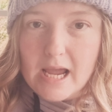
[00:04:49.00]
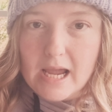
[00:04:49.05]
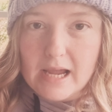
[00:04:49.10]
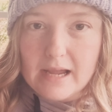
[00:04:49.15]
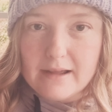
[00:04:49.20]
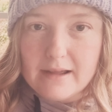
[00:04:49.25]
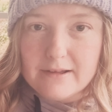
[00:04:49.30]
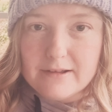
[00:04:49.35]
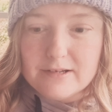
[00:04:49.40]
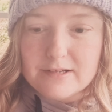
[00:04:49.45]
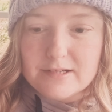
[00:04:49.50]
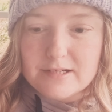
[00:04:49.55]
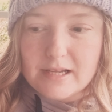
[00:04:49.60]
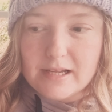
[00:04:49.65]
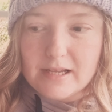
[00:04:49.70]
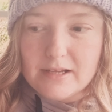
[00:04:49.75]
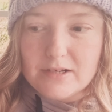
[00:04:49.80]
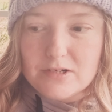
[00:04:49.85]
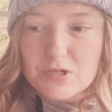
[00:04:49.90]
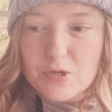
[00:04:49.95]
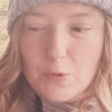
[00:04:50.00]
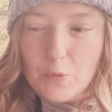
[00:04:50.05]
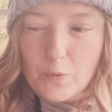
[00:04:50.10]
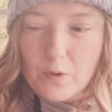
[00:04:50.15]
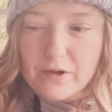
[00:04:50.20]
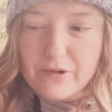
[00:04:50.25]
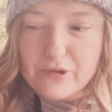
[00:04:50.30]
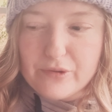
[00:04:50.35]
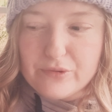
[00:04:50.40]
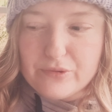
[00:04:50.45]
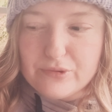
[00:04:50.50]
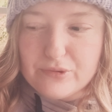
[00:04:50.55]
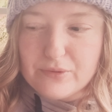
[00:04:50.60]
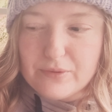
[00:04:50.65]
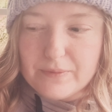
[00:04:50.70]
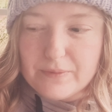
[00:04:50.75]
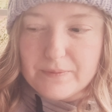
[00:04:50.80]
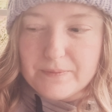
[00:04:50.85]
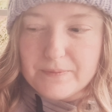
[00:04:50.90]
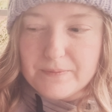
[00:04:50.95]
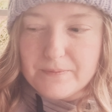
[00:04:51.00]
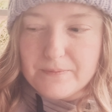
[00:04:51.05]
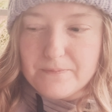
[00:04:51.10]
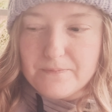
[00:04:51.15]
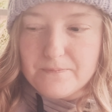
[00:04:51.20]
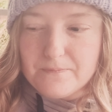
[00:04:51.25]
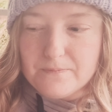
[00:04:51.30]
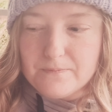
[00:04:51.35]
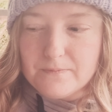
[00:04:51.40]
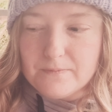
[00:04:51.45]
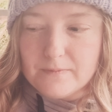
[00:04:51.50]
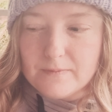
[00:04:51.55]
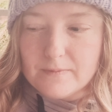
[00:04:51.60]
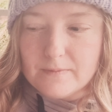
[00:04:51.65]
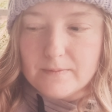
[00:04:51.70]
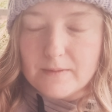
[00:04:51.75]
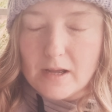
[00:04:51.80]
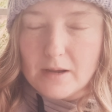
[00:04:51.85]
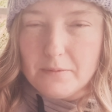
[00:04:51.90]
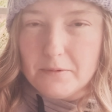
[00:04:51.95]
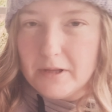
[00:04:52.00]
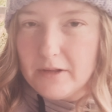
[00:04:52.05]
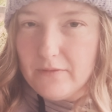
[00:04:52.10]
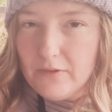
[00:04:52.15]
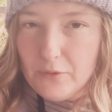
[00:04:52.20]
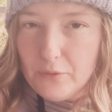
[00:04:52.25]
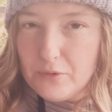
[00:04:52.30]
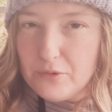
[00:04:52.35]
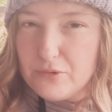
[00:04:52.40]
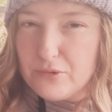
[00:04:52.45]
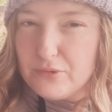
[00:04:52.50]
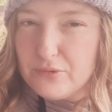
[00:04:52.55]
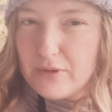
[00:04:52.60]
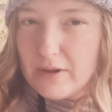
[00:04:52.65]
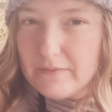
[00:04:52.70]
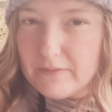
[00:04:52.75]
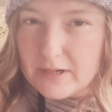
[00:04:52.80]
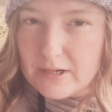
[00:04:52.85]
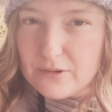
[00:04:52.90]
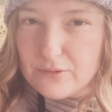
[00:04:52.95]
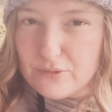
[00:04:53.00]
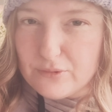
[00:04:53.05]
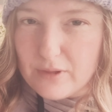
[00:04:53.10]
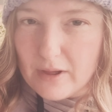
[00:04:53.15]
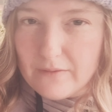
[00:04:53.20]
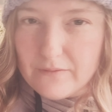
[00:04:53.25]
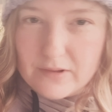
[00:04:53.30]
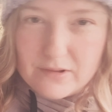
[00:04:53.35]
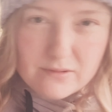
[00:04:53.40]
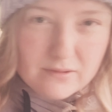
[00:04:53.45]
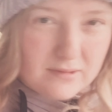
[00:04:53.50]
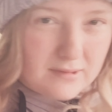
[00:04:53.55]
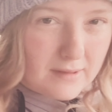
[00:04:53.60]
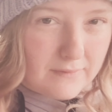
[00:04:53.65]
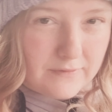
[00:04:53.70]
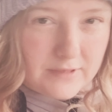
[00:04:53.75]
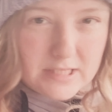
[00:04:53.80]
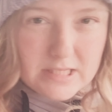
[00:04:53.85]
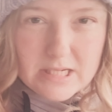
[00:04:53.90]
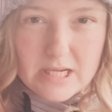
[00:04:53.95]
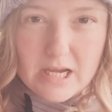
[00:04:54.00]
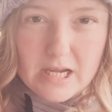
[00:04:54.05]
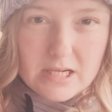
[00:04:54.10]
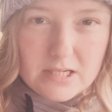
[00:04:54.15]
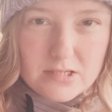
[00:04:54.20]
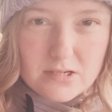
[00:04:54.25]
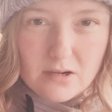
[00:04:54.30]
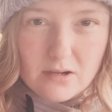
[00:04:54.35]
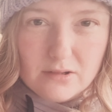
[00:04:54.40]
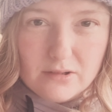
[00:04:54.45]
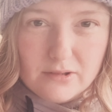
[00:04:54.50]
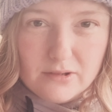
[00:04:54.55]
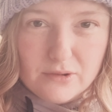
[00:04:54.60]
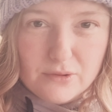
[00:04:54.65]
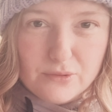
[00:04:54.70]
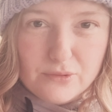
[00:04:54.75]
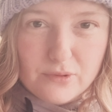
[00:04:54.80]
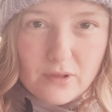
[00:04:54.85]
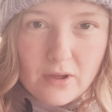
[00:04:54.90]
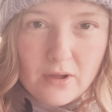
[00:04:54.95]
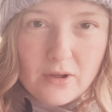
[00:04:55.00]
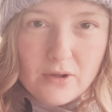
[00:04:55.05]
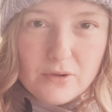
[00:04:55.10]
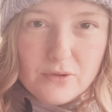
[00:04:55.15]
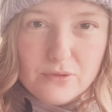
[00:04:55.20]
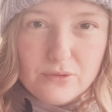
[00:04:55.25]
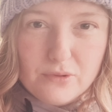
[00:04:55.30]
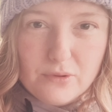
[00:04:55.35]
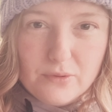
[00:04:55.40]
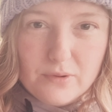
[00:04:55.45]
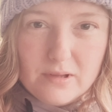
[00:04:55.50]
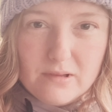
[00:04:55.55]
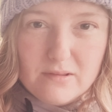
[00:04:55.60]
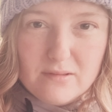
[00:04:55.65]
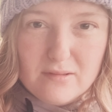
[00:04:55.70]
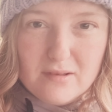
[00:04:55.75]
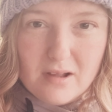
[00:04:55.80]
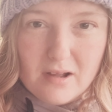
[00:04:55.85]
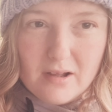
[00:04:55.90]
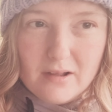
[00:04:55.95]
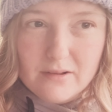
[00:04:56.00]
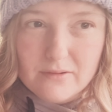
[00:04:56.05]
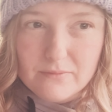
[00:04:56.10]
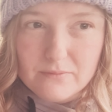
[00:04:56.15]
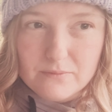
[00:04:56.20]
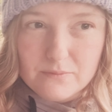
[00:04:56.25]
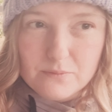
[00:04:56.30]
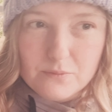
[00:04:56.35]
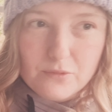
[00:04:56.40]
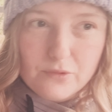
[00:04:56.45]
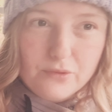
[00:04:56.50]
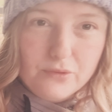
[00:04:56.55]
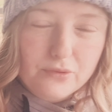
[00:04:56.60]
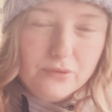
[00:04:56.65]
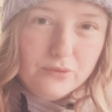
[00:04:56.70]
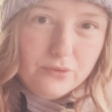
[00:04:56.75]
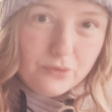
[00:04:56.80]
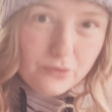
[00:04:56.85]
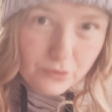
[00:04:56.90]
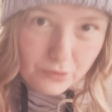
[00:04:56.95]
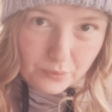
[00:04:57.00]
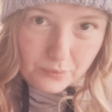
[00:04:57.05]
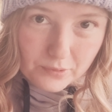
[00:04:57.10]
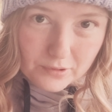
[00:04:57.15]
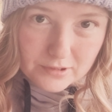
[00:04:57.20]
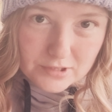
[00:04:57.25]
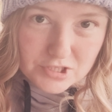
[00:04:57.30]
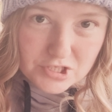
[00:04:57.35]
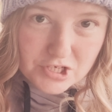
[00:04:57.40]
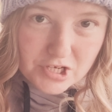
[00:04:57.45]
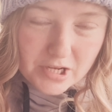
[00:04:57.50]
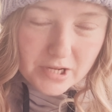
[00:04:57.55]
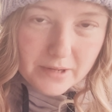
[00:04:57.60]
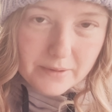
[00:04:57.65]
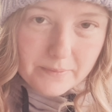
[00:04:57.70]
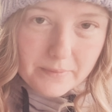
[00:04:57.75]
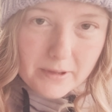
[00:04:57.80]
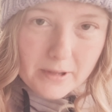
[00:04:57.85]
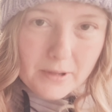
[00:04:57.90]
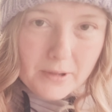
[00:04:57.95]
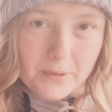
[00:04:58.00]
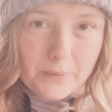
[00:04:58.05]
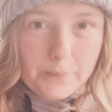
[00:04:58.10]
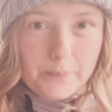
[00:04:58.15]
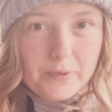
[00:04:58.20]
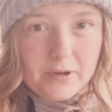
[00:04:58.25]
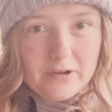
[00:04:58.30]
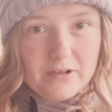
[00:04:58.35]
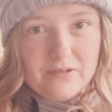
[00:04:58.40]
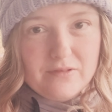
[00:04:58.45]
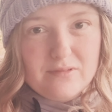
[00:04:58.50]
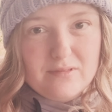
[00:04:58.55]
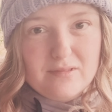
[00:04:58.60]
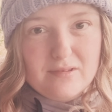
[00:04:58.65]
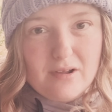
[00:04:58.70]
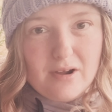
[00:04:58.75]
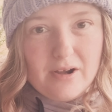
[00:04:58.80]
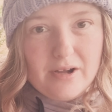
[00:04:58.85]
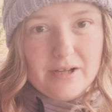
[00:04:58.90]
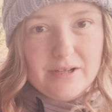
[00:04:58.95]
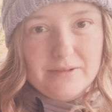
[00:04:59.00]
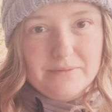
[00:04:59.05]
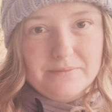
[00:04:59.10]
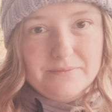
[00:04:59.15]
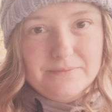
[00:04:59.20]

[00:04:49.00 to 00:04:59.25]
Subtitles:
And it was, I believe it was $77, $78. So it's not super cheap, but it's not